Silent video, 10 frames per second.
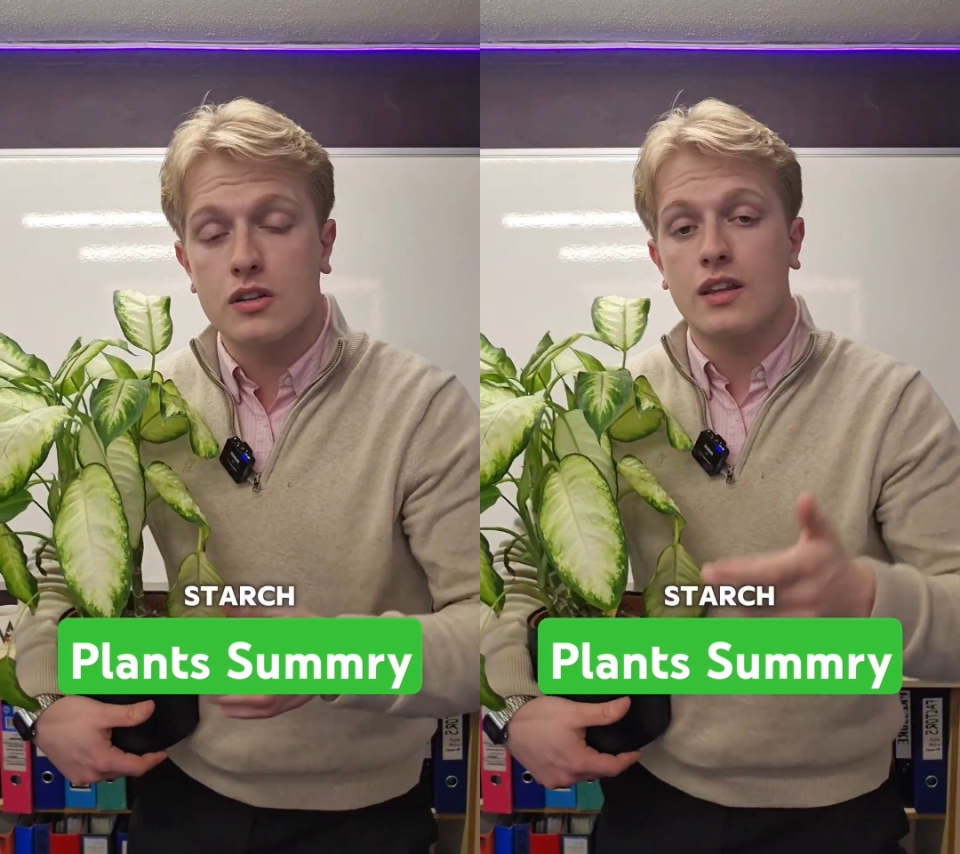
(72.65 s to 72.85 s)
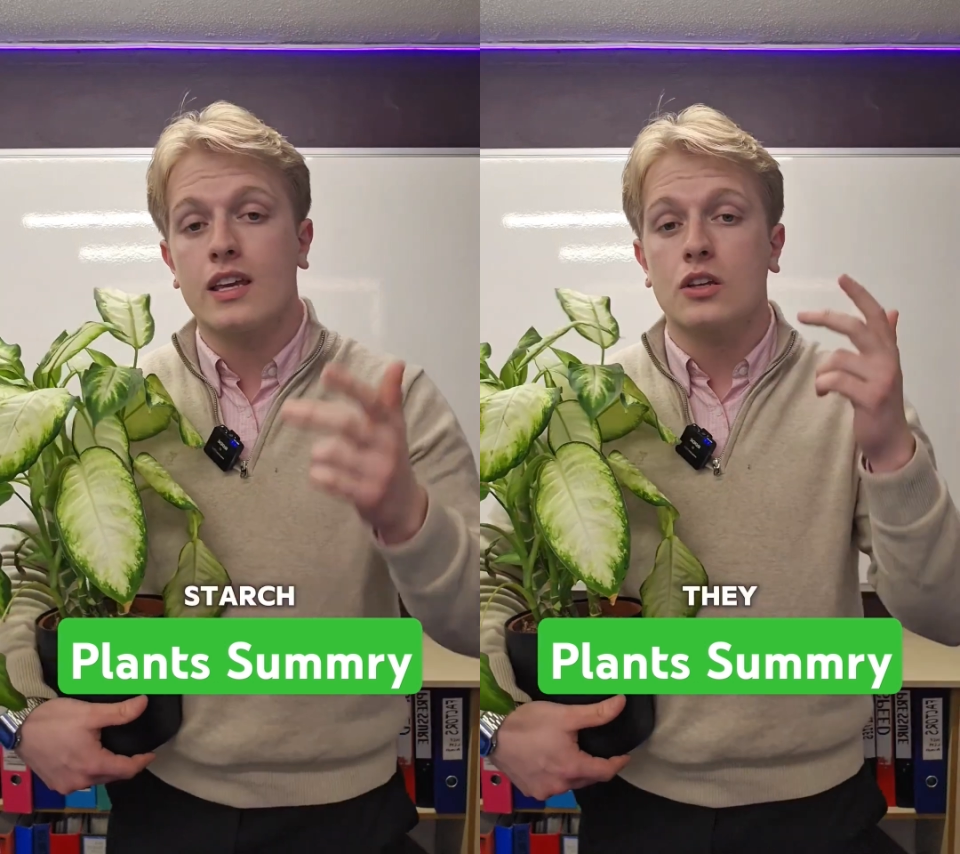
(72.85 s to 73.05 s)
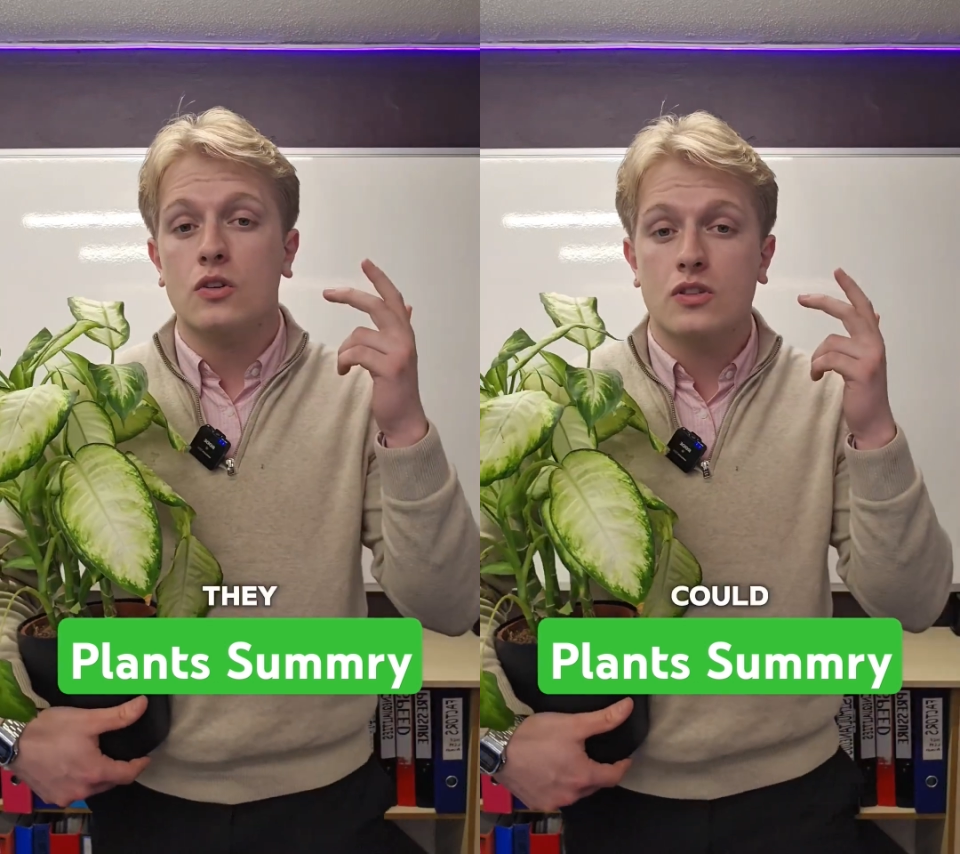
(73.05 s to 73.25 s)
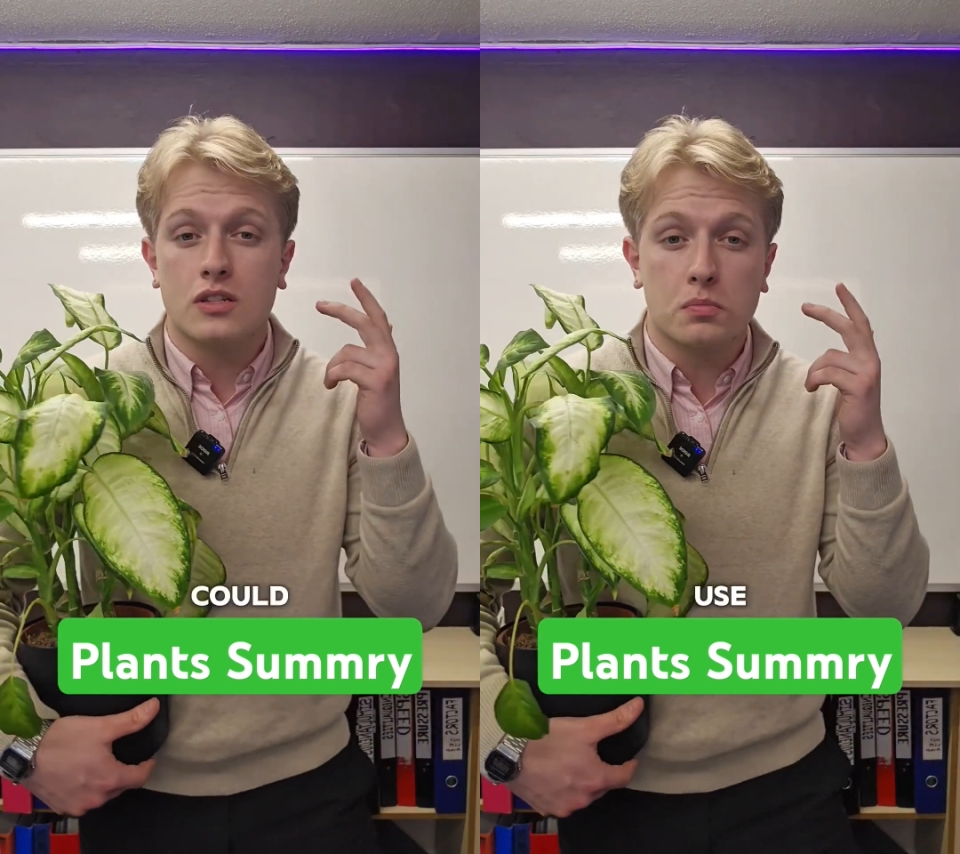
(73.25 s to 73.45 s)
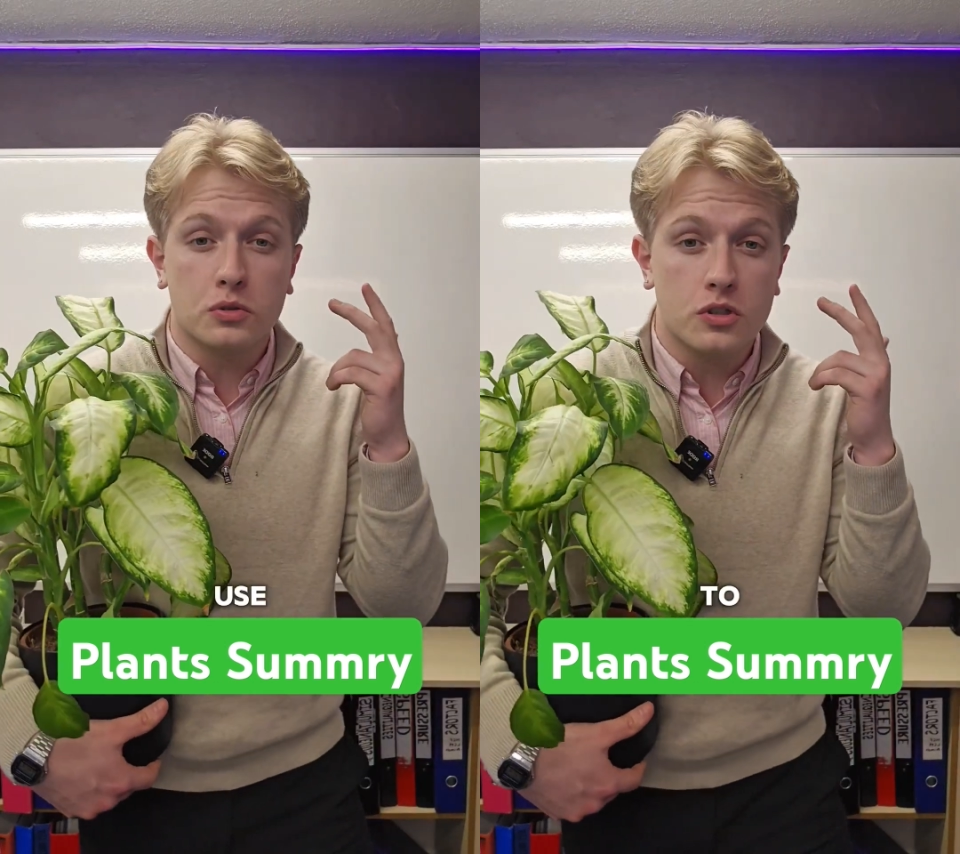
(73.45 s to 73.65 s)
they could use it
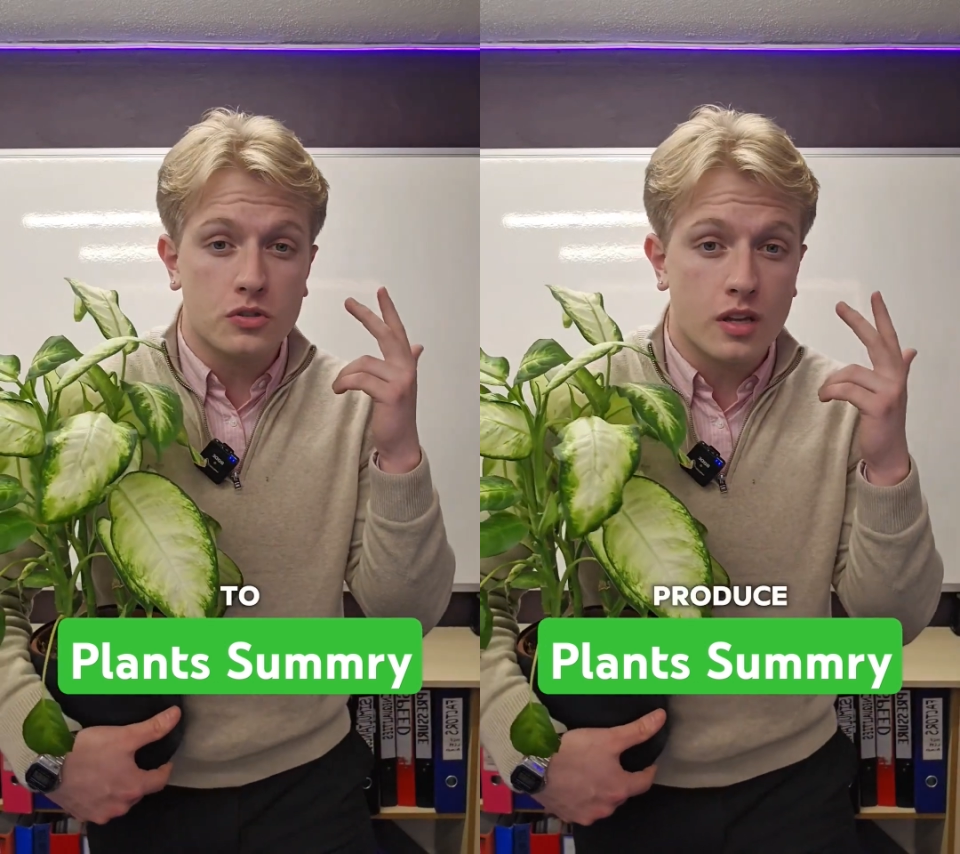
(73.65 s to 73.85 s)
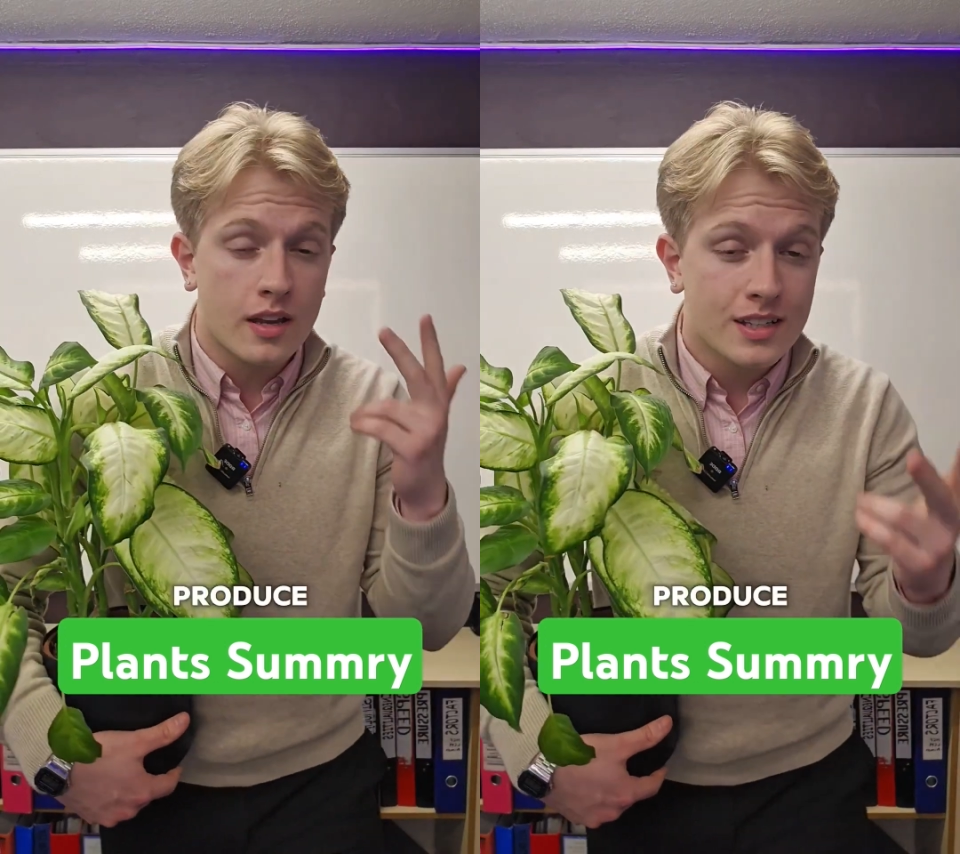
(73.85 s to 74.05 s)
to produce